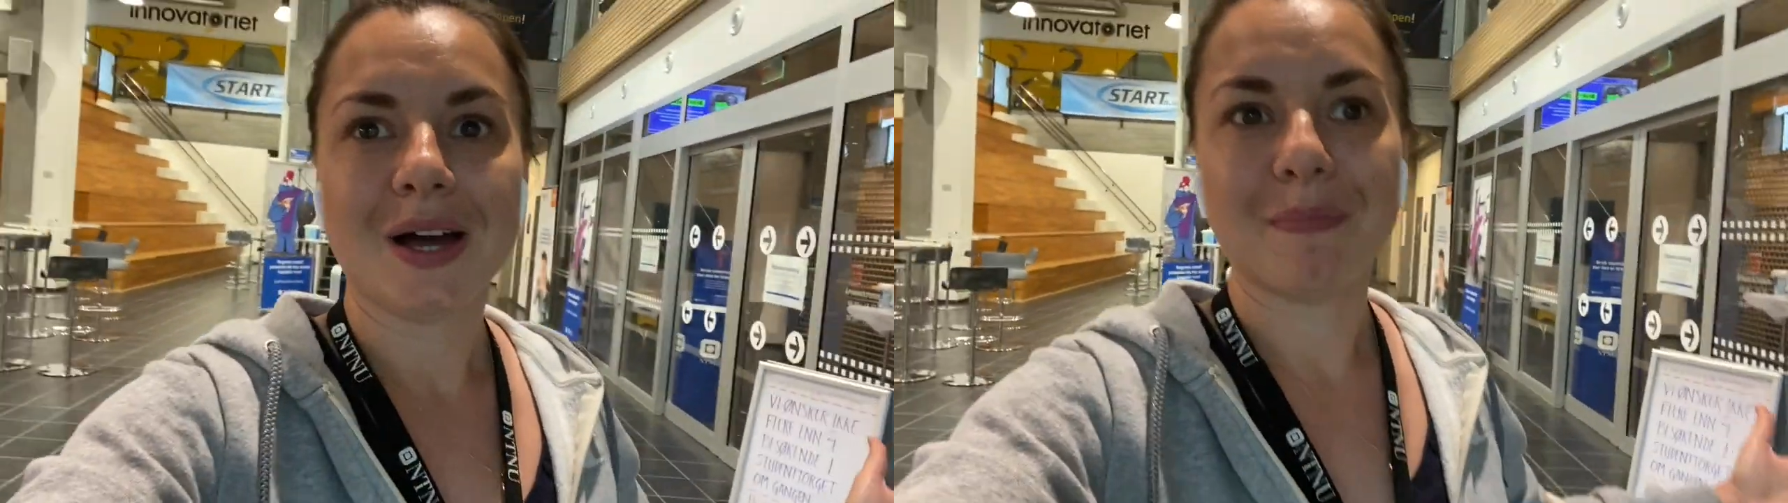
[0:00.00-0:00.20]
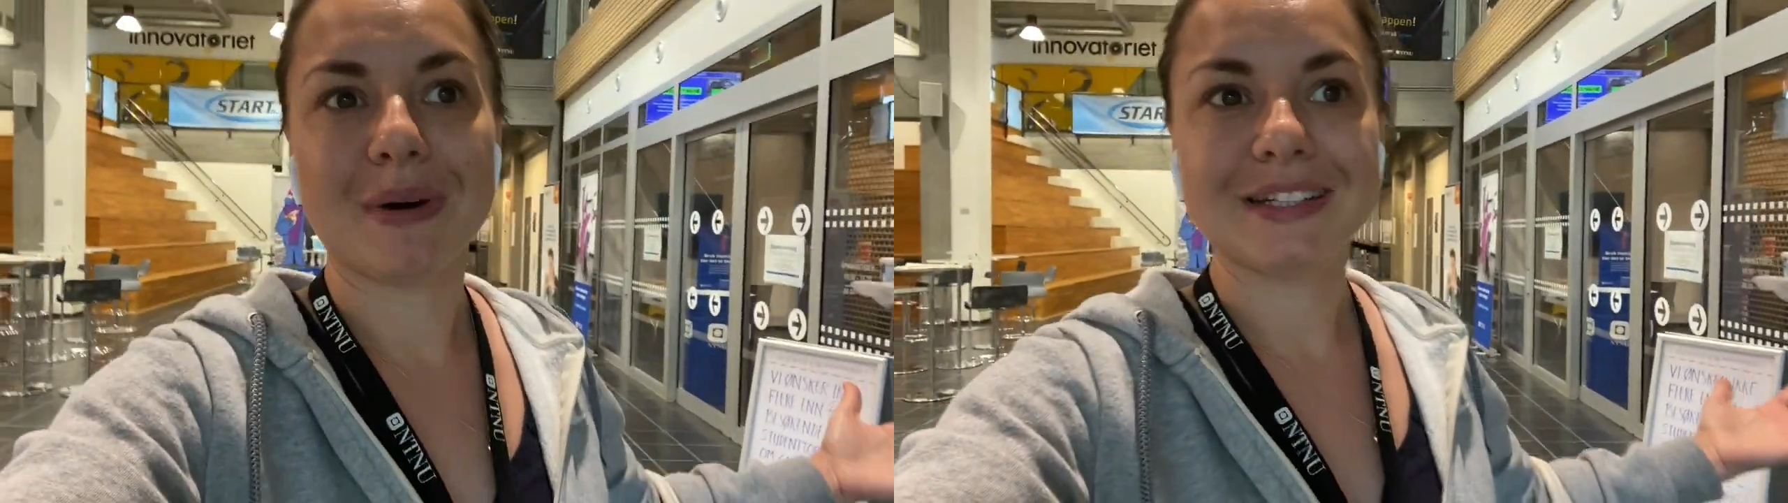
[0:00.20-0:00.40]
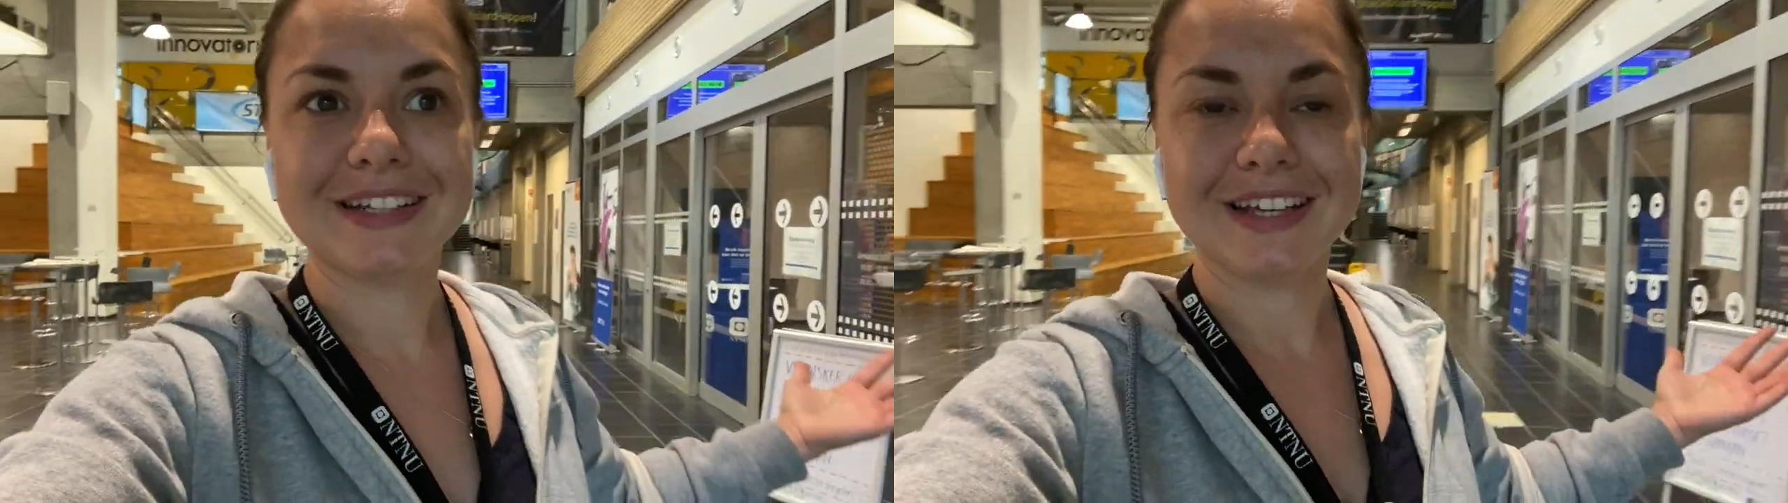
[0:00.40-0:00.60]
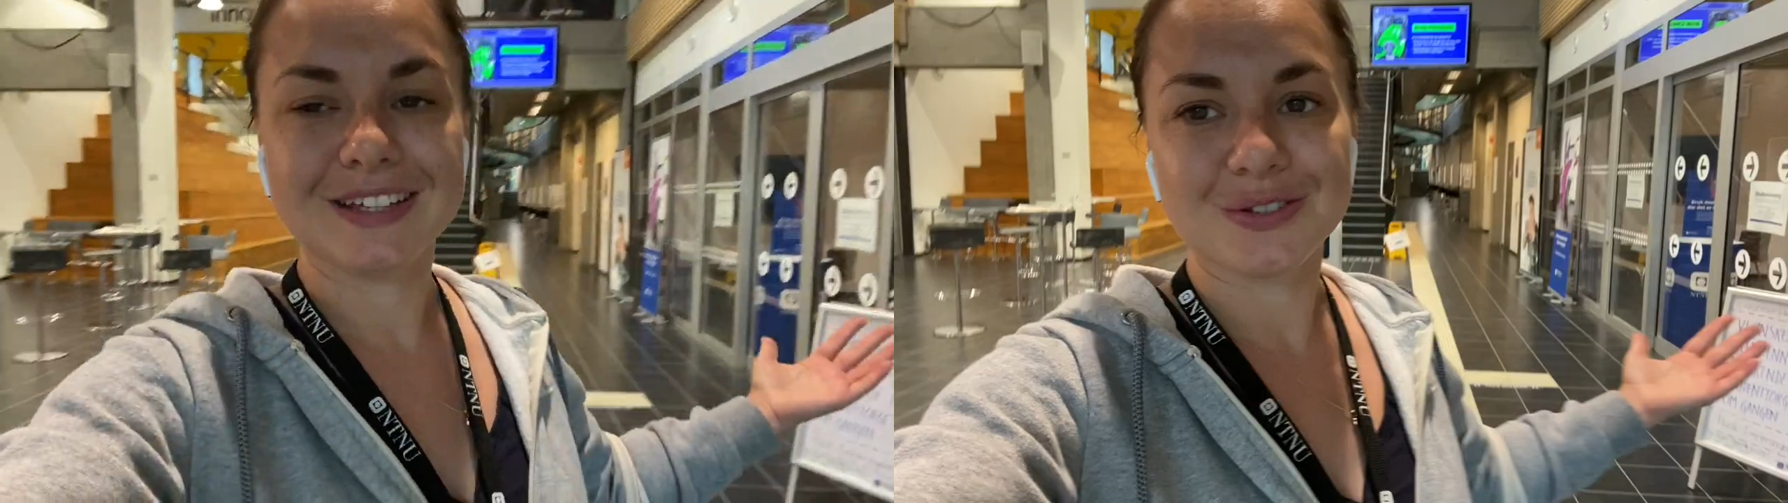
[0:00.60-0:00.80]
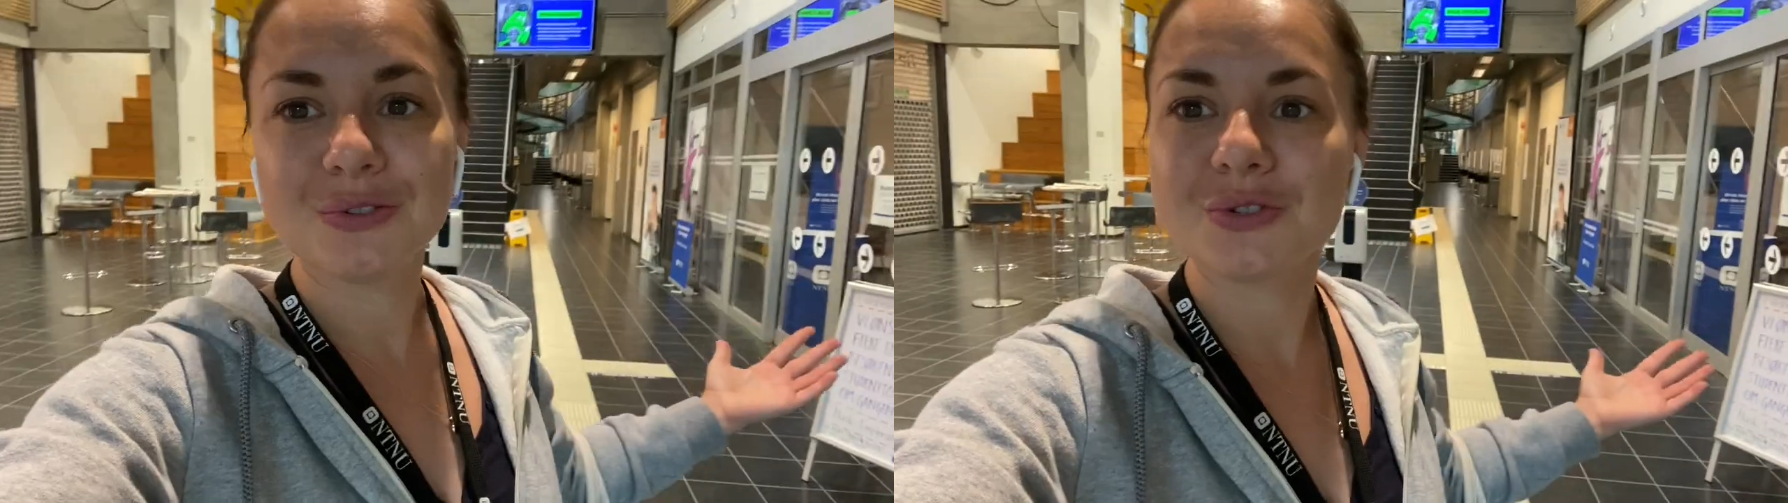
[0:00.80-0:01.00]
but
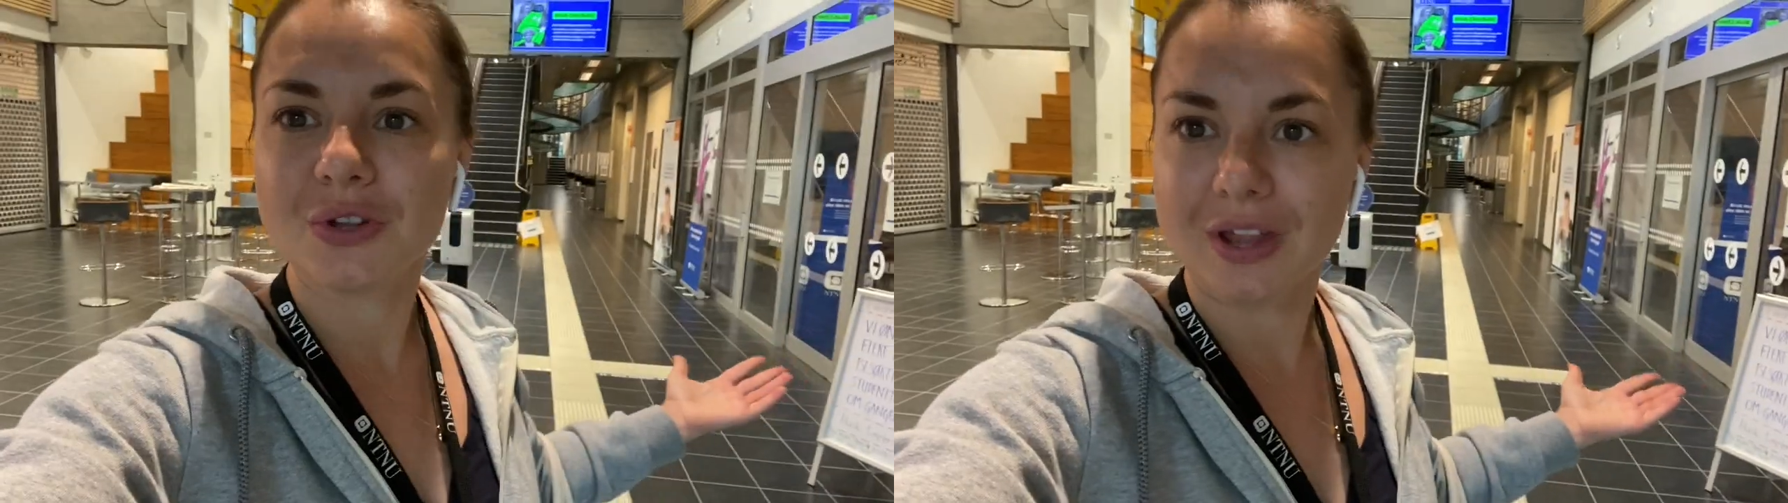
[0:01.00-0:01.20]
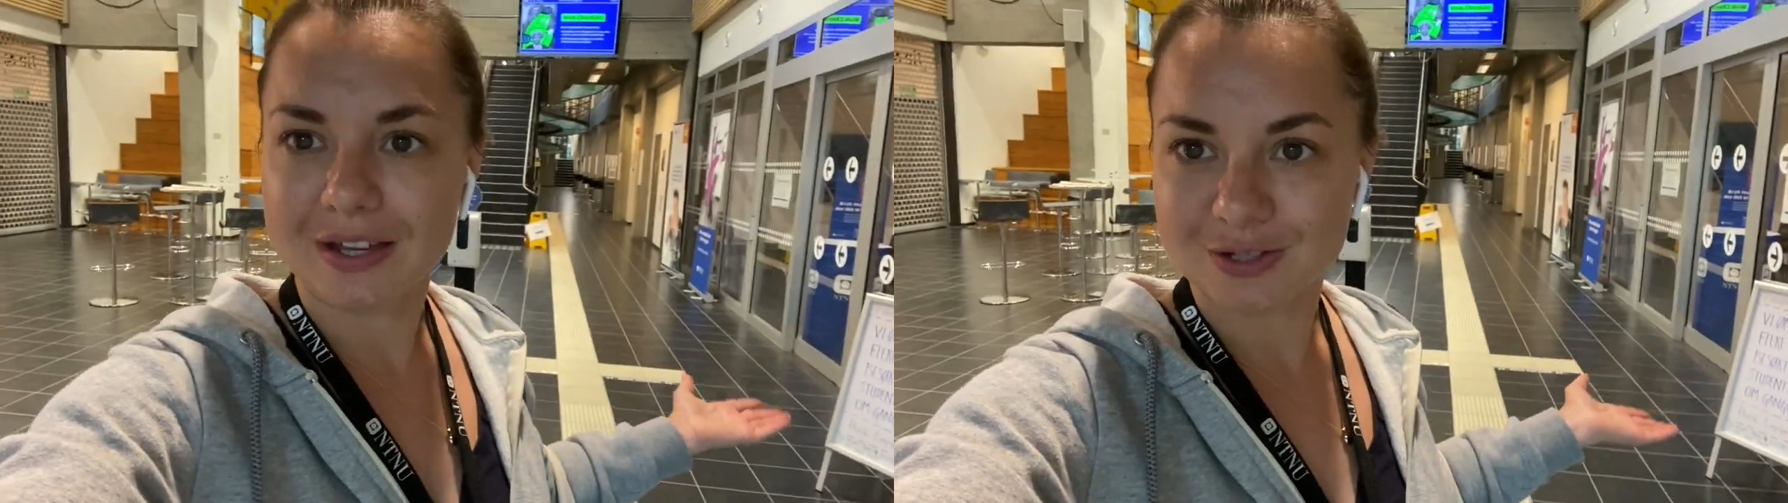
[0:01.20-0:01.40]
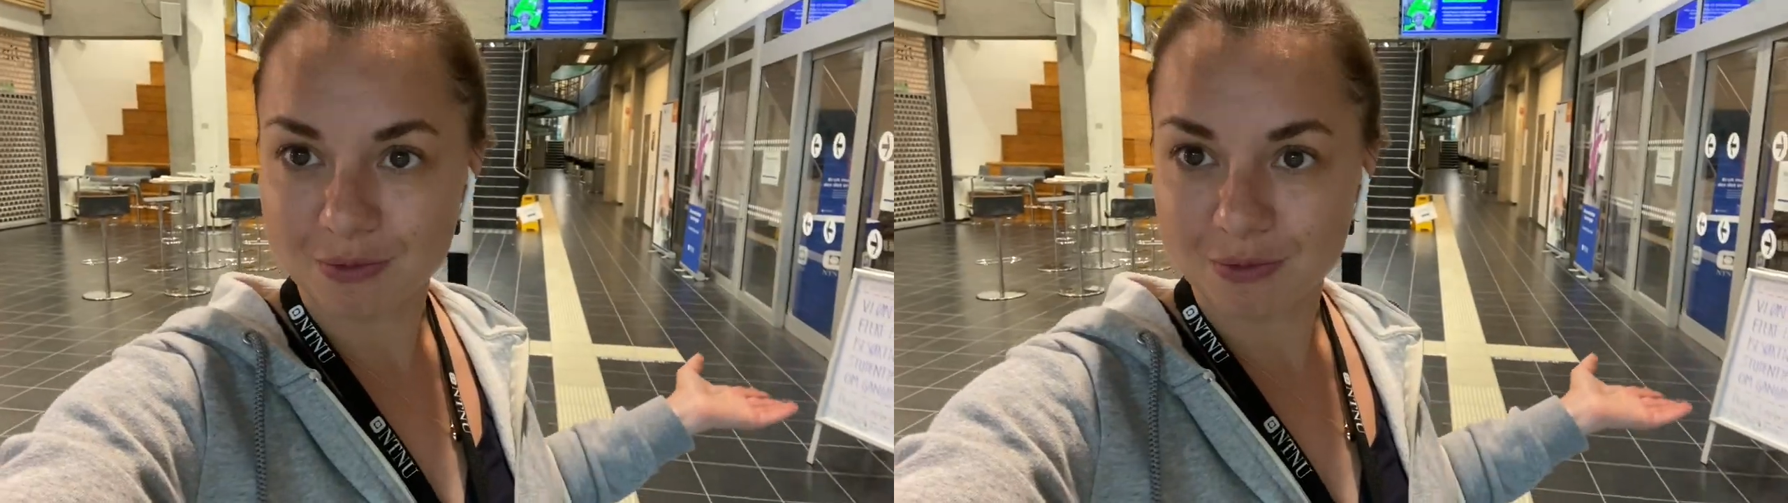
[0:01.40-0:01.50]
it's also nice